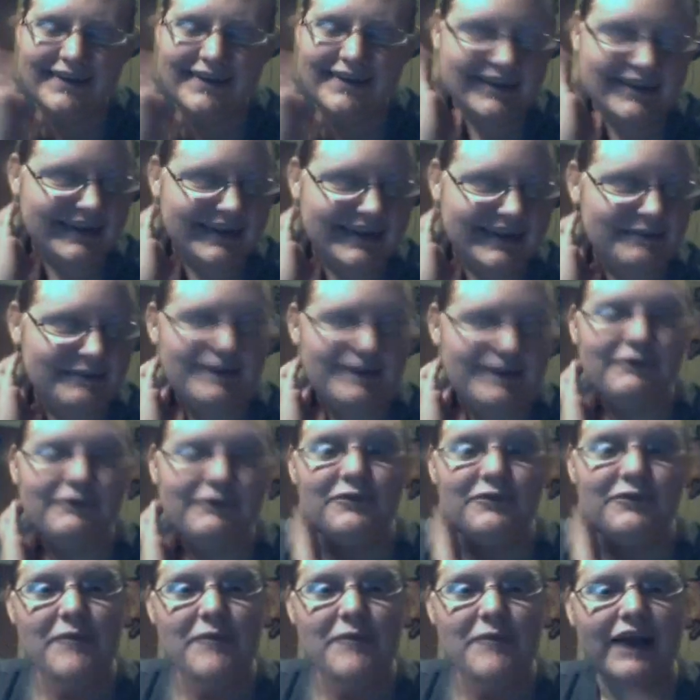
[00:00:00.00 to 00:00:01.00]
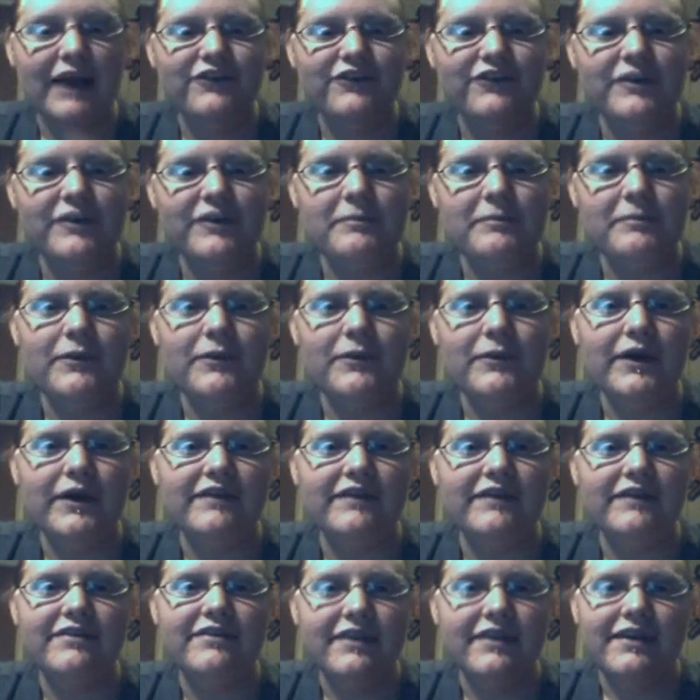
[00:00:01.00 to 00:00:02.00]
gonna kill me. It was Backstreet
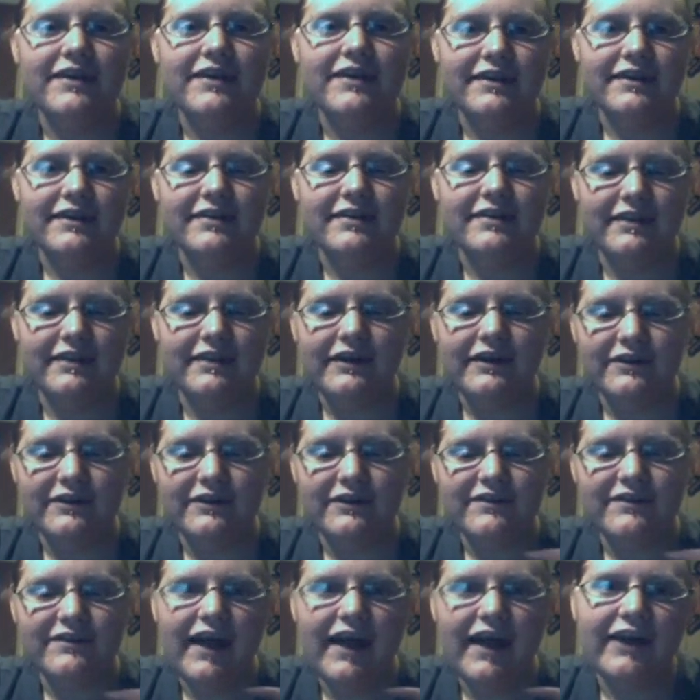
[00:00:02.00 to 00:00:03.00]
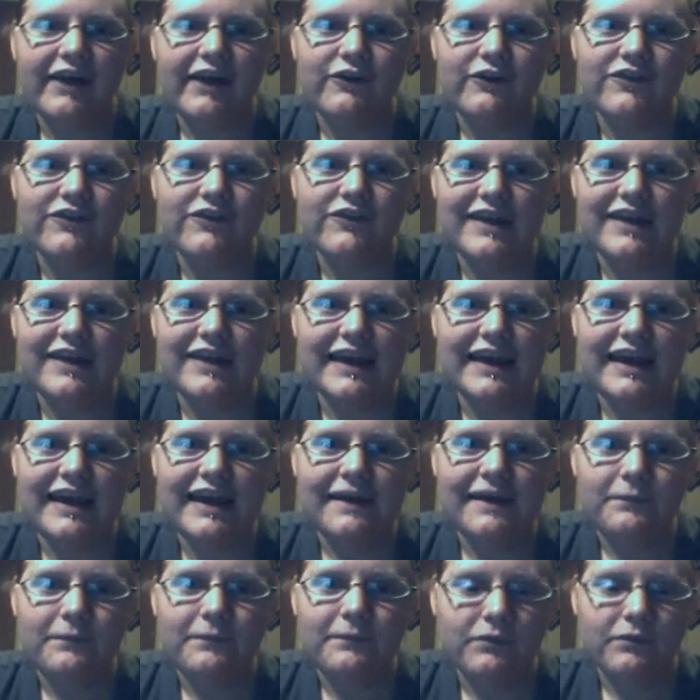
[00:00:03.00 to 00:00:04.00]
Boys, their title
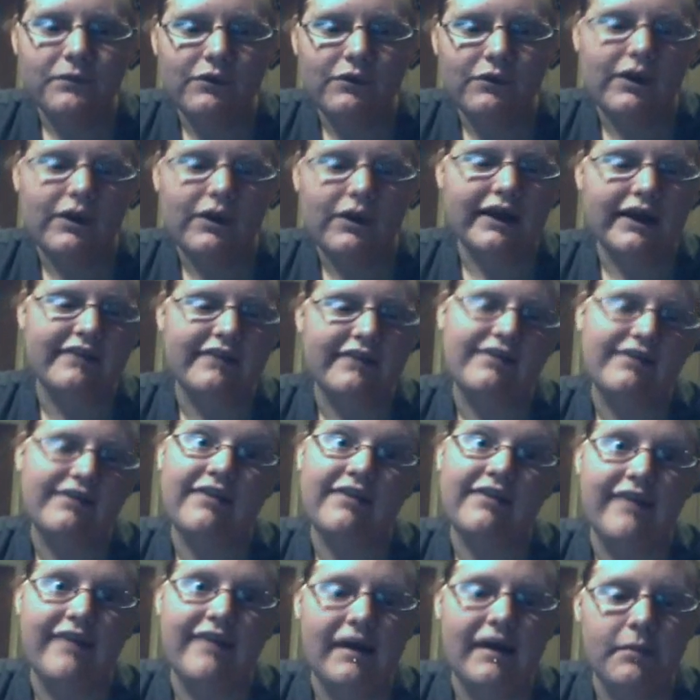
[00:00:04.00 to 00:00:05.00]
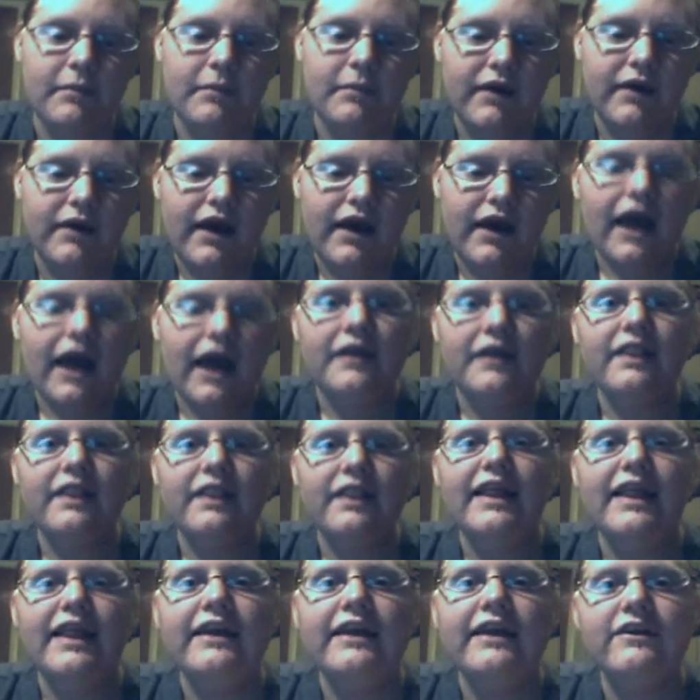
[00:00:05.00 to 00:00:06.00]
CD. Well, I guess it's a tape. And
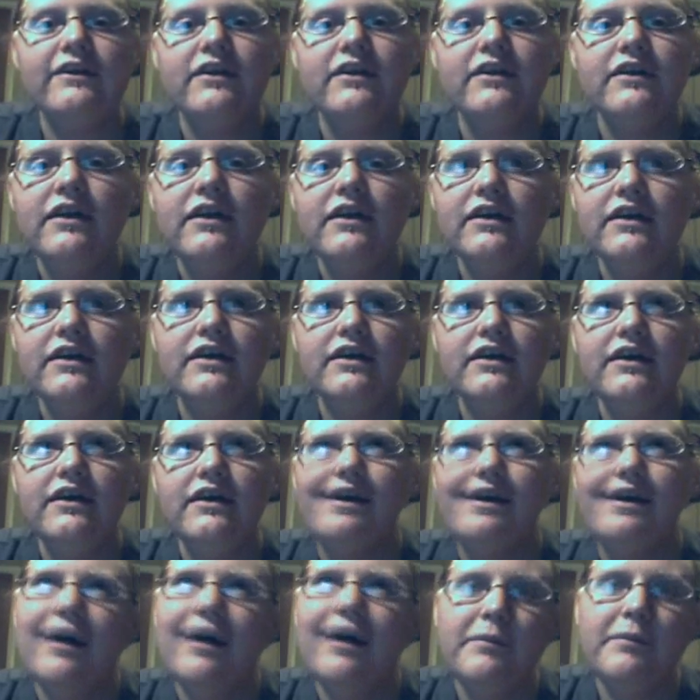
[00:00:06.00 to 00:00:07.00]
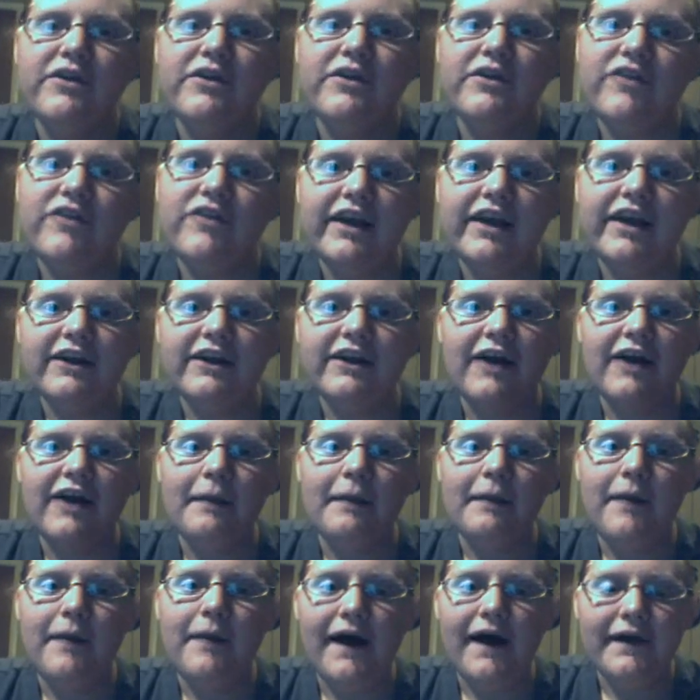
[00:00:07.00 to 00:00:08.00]
then later, a couple years later, I
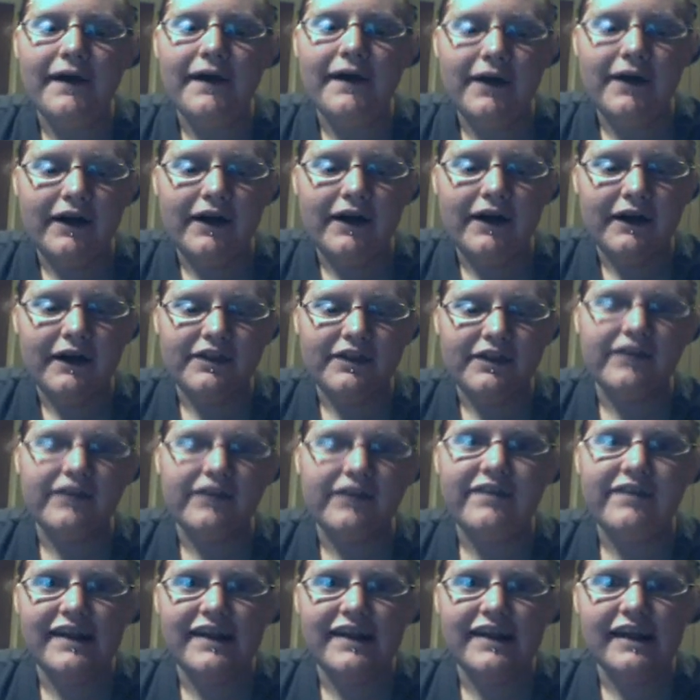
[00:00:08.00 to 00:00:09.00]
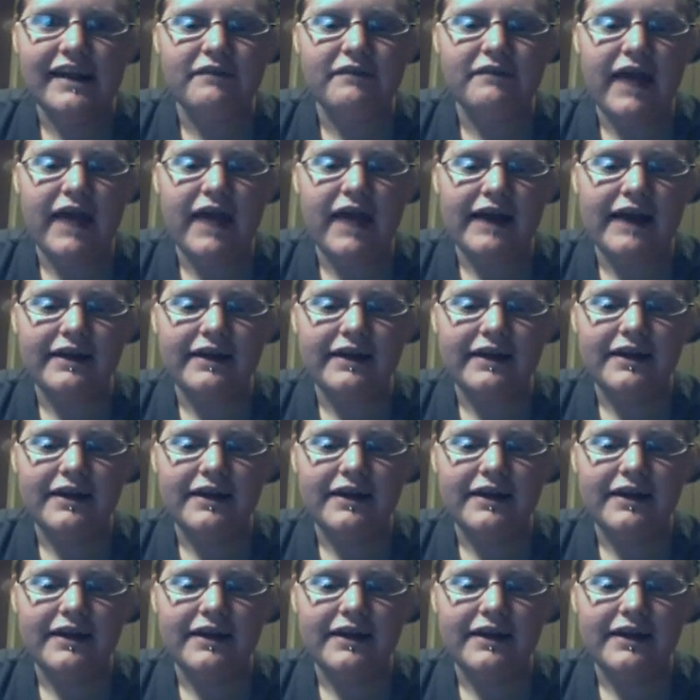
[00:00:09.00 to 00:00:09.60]
bought the CD of that.